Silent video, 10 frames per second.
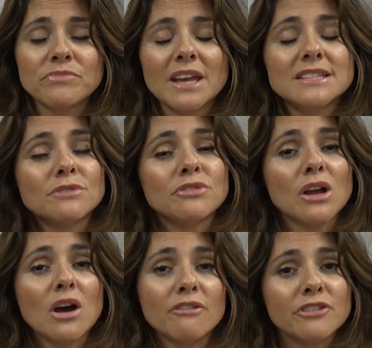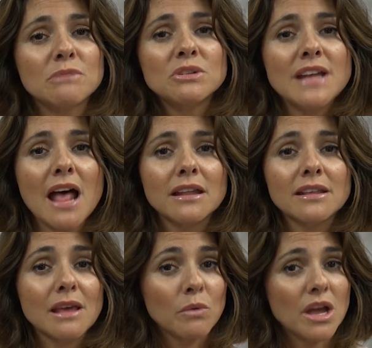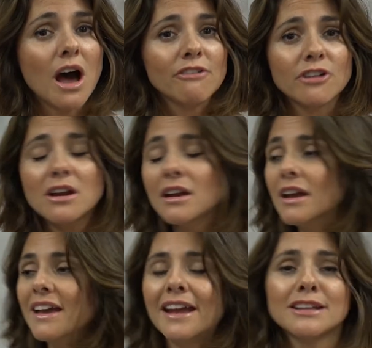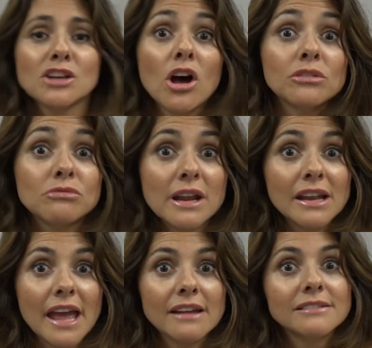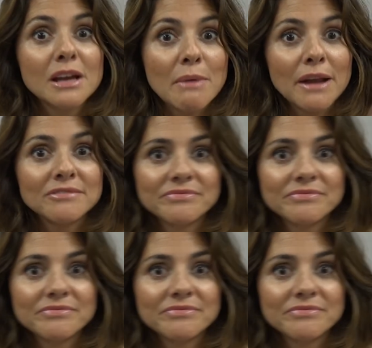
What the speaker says: It's a recovery modality that we offer, and it's called red light. Come on.